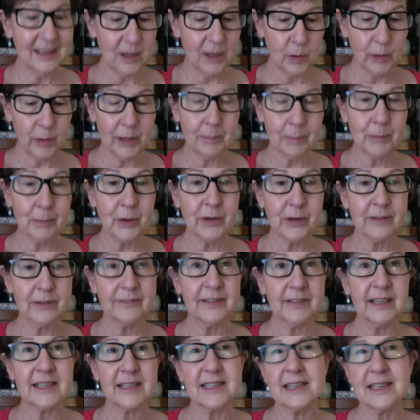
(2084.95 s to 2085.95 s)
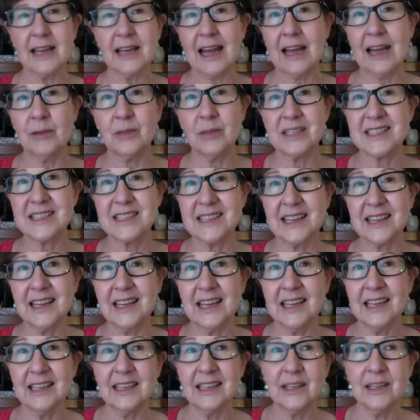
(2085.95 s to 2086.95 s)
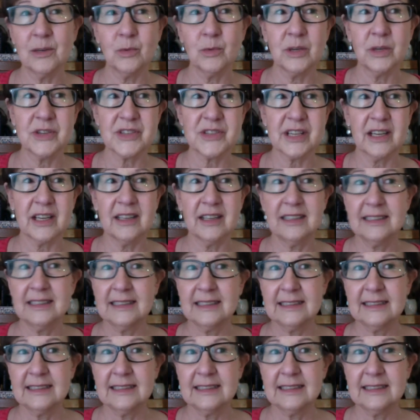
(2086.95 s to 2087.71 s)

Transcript: went perfect, I would say it was a